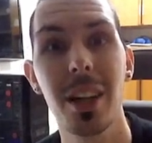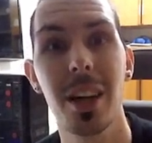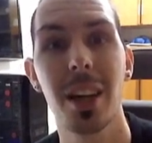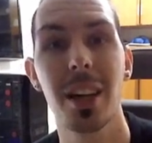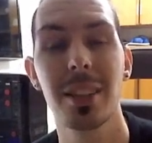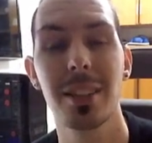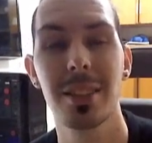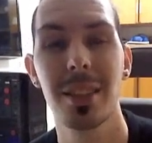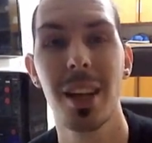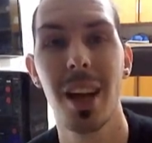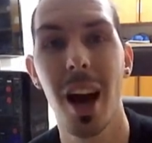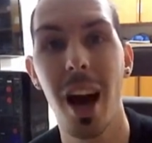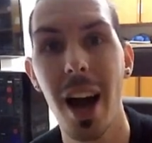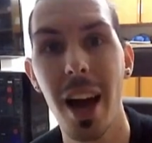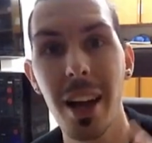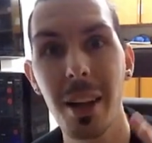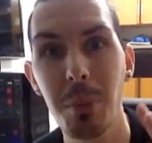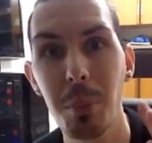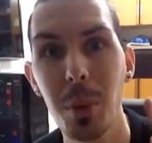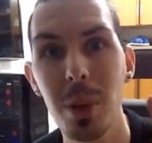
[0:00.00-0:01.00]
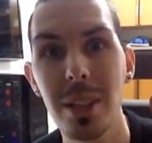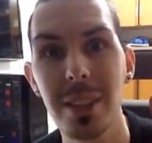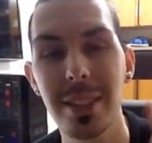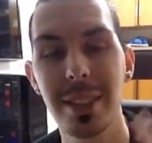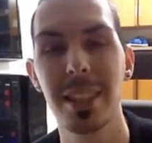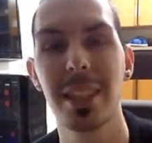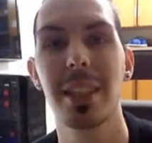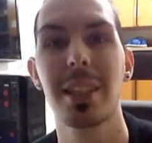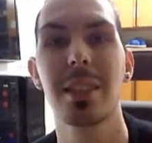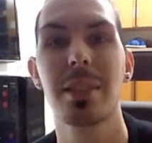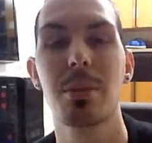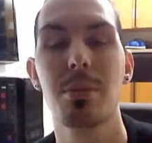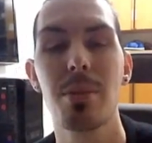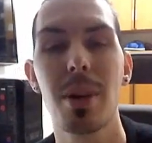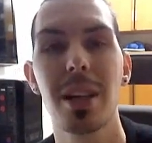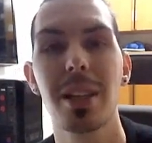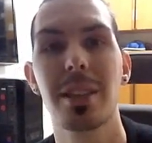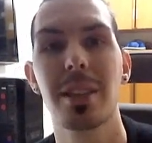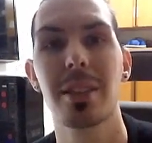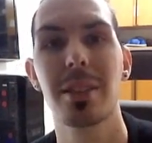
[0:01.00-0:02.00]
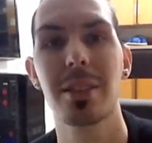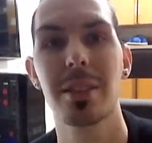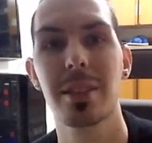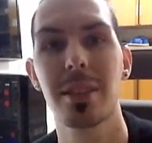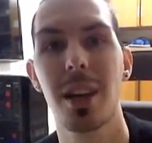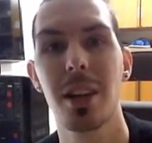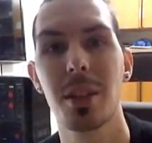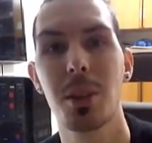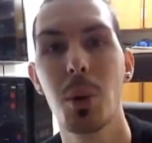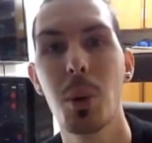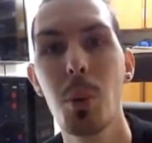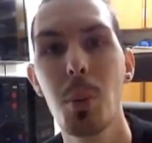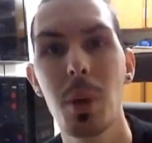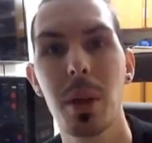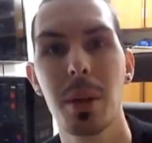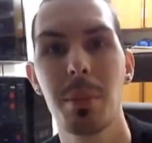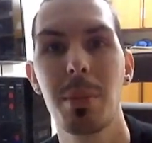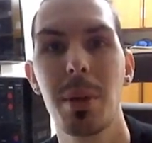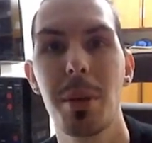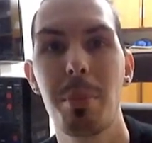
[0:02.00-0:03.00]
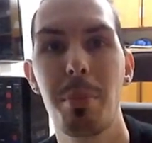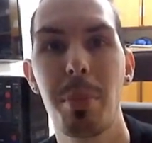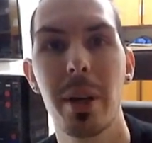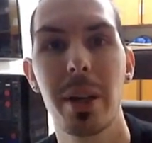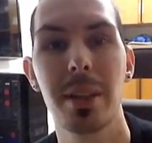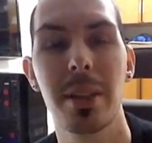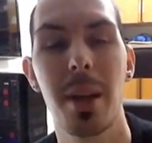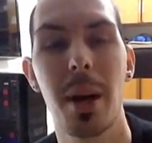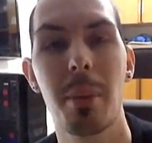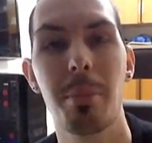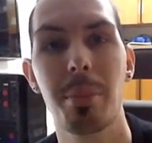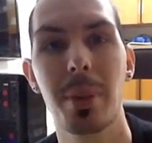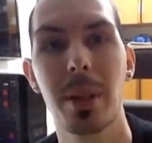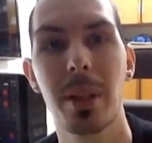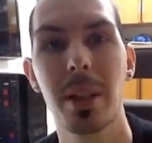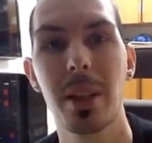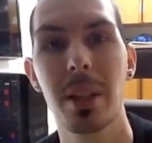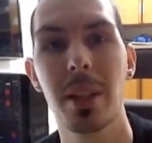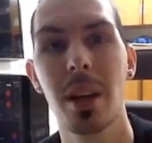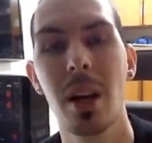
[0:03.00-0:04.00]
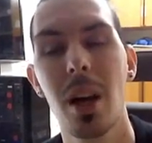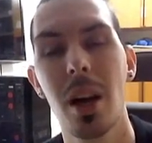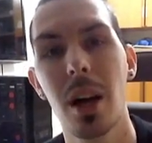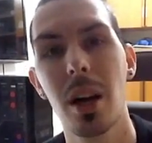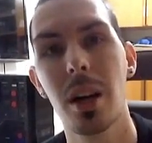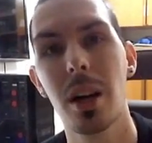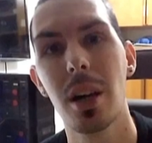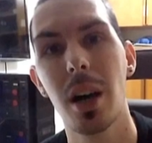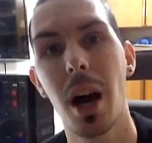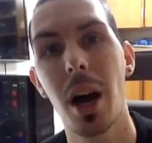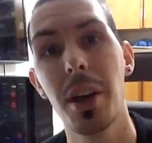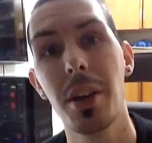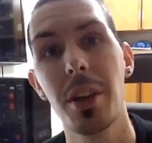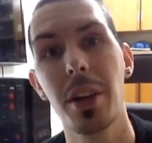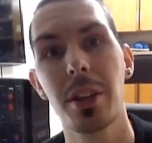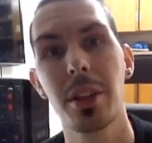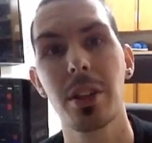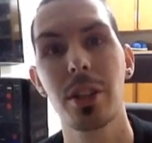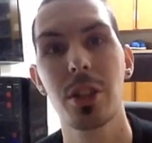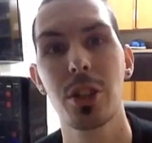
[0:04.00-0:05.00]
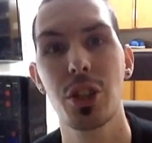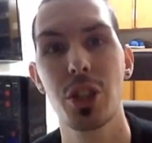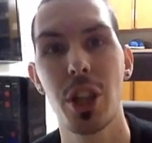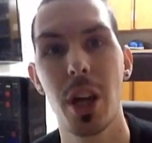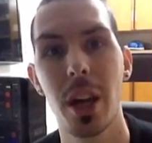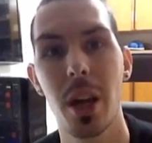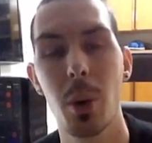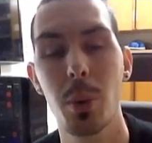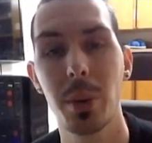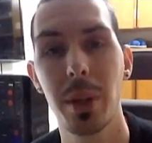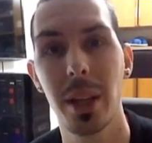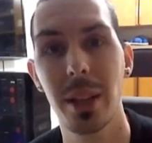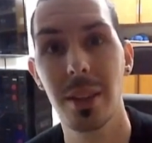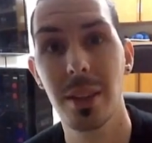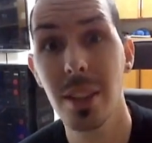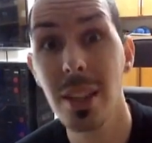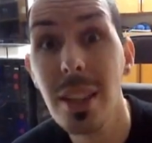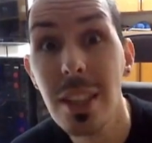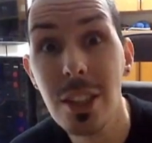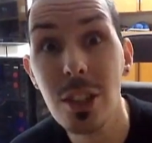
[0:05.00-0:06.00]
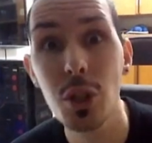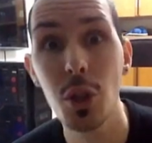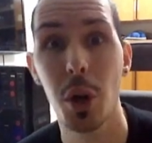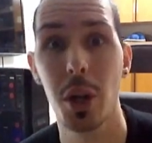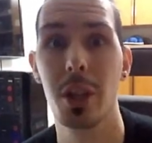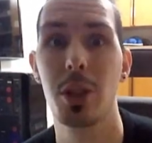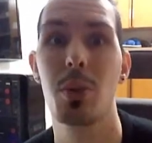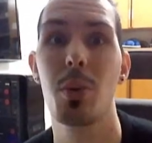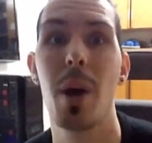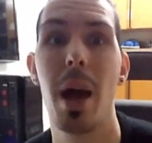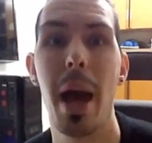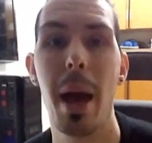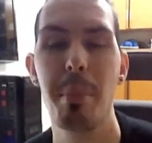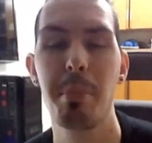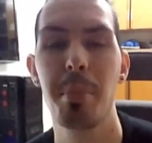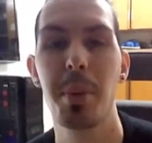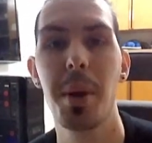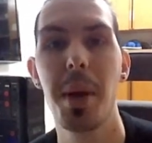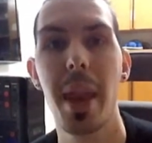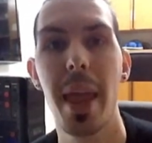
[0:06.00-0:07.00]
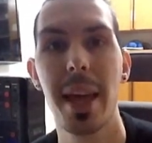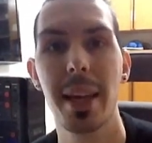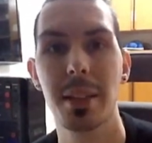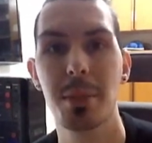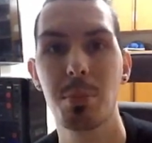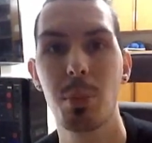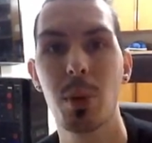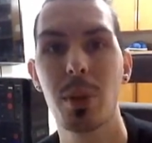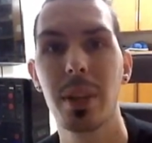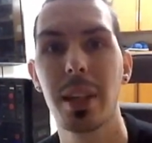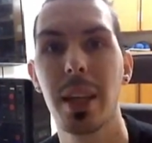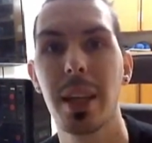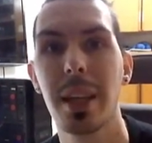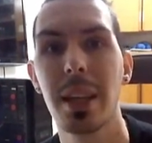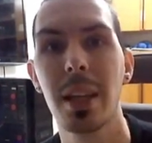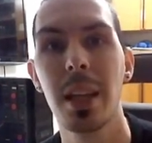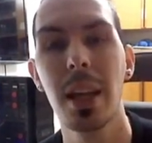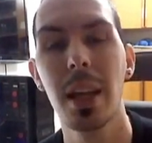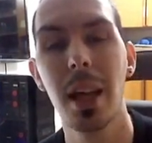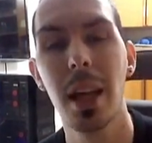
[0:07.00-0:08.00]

guys I will say it right at the start who gonna be picked up in another shoutout that is going to happen next Monday.